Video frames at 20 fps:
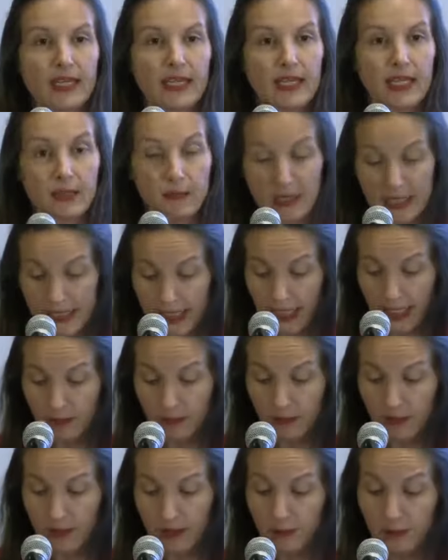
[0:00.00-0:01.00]
It
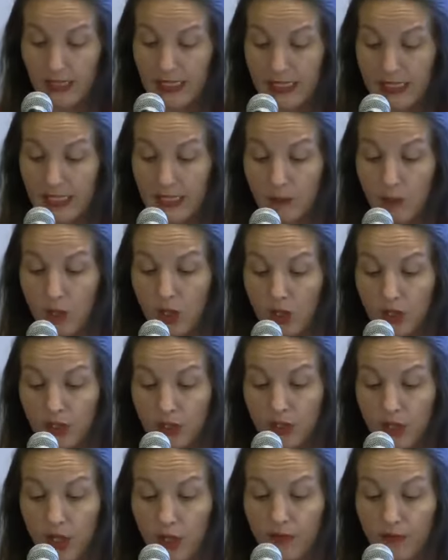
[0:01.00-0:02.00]
became a building
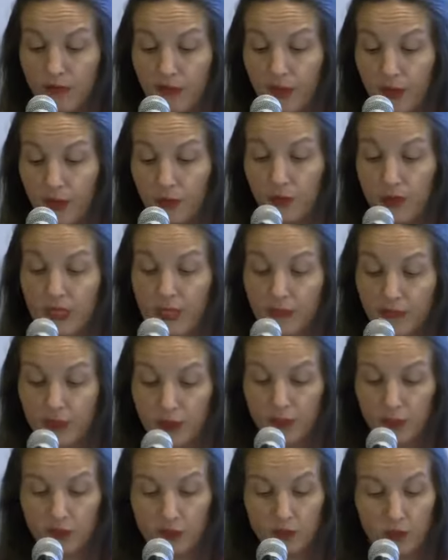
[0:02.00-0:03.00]
block of a
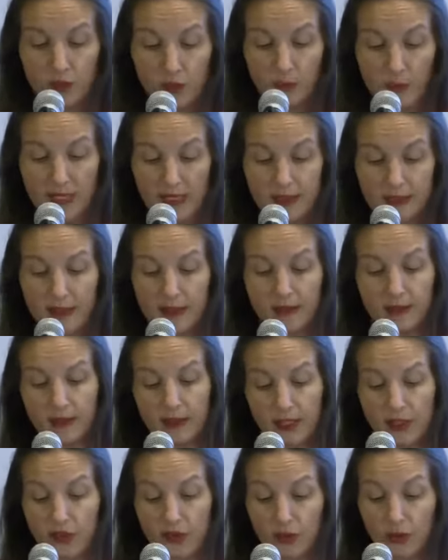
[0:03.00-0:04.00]
reaffirmed rule based
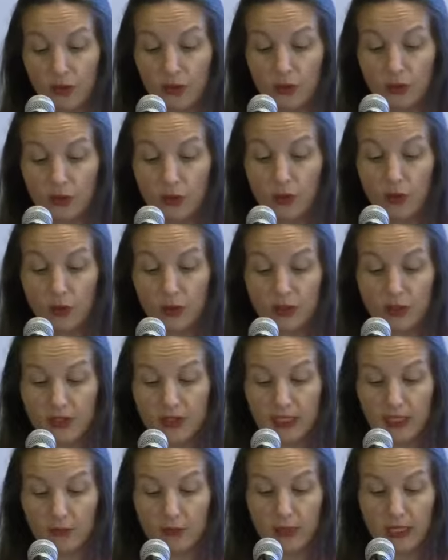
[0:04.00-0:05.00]
international order
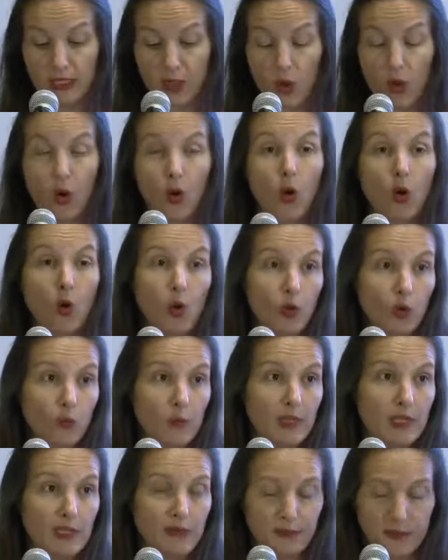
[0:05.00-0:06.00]
that we all
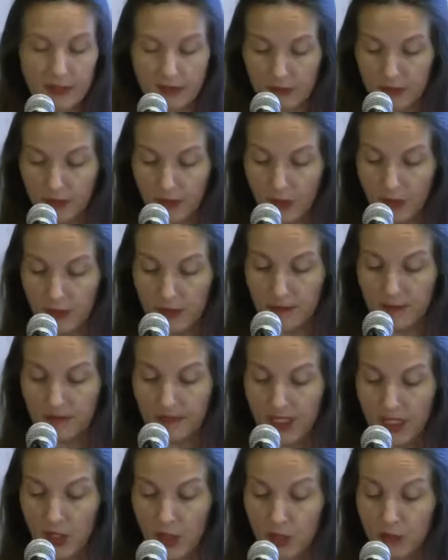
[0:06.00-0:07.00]
benefit from.
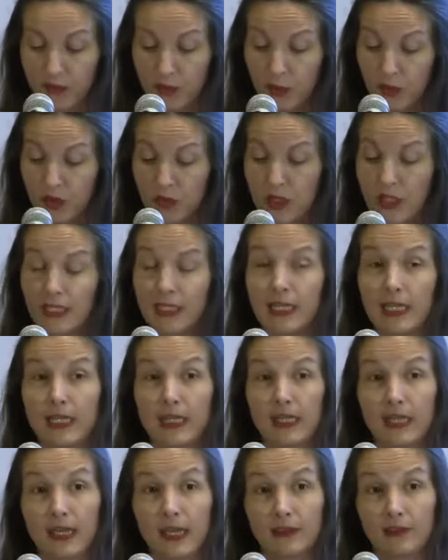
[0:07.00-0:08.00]
Unfortunately,
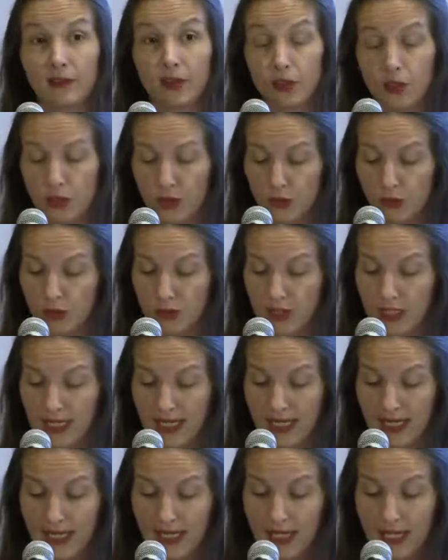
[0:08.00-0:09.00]
as the news
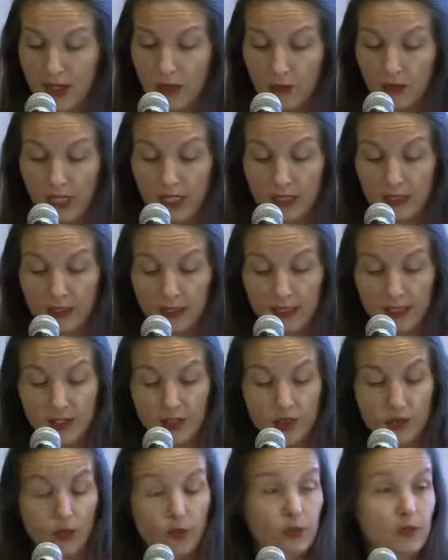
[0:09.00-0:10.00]
regularly
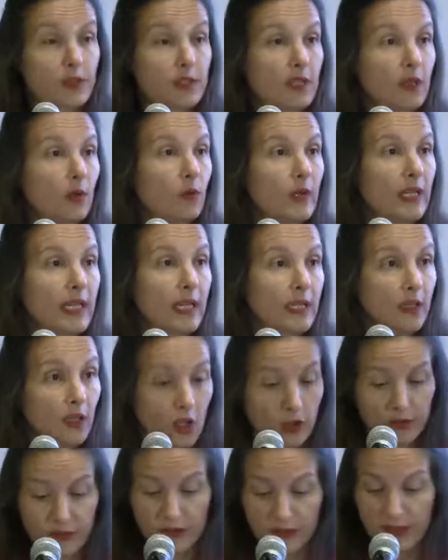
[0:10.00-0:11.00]
shows, we
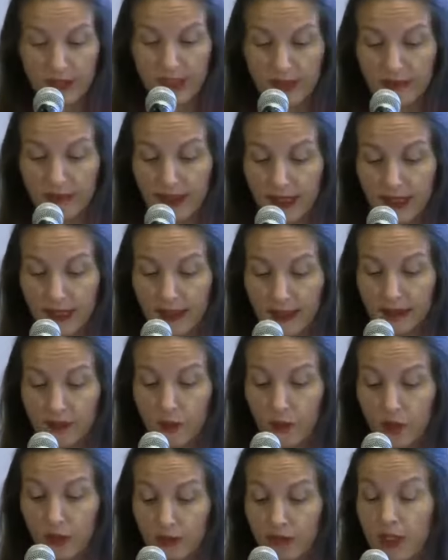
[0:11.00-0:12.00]
cannot take the
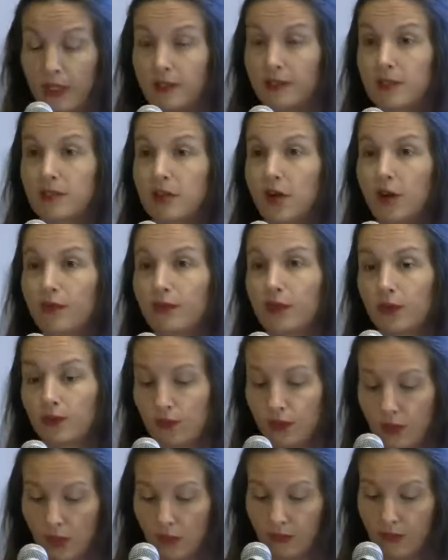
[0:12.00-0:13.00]
prevalence of the
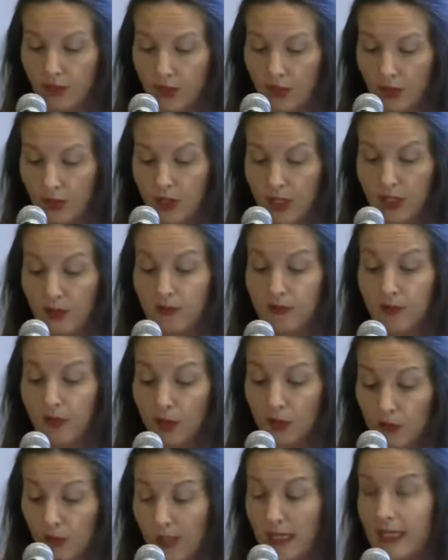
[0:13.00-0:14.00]
rule of law
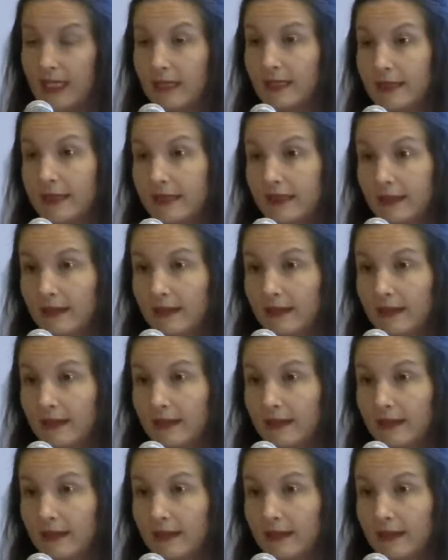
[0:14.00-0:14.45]
for granted.